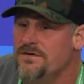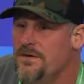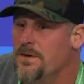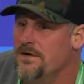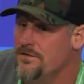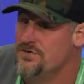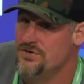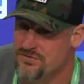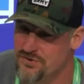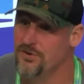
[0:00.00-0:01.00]
You've been in their
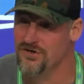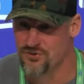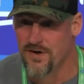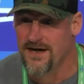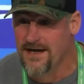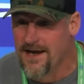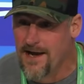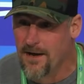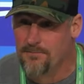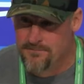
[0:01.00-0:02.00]
shoes during training
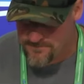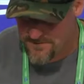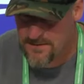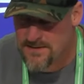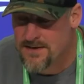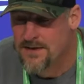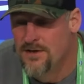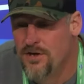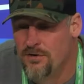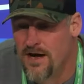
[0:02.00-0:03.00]
camp,
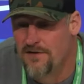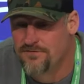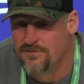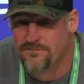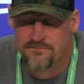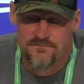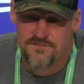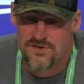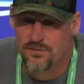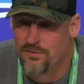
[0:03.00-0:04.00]
you know, after
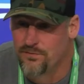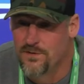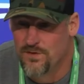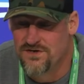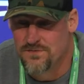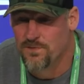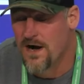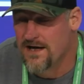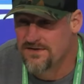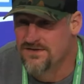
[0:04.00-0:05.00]
two or three weeks of
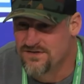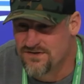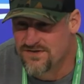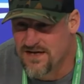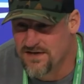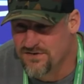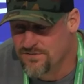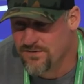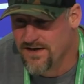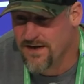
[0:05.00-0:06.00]
practice, the second
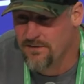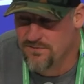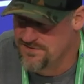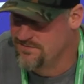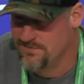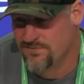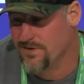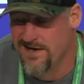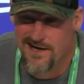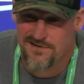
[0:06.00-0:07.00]
two a day, which it's
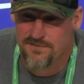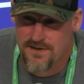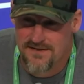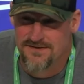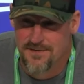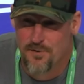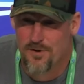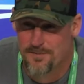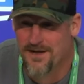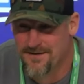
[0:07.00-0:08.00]
really not two days
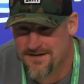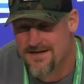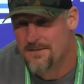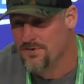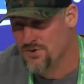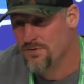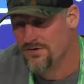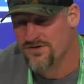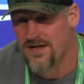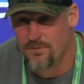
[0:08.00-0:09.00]
anymore, but but you
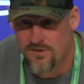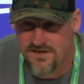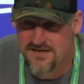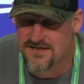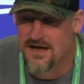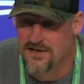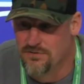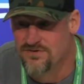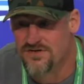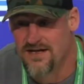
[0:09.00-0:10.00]
understand what that's like. You
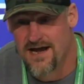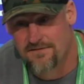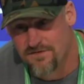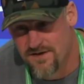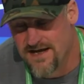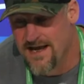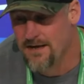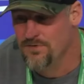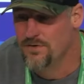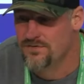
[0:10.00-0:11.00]
understand after the
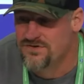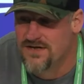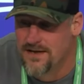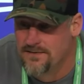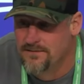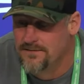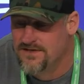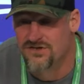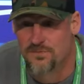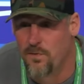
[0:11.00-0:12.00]
game. You understand
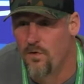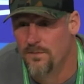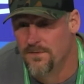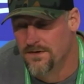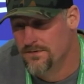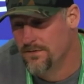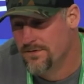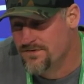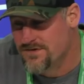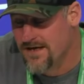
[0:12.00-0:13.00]
disappointment. You
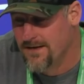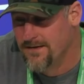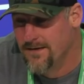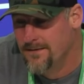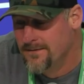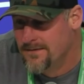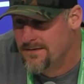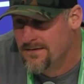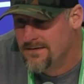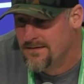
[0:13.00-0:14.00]
understand uh,
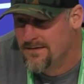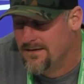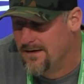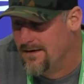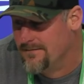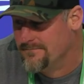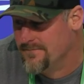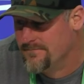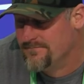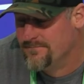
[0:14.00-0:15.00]
uh,
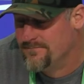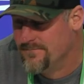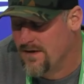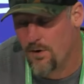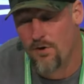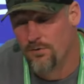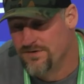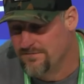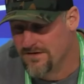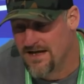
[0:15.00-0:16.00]
on a whole
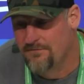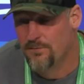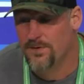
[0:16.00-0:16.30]
different level.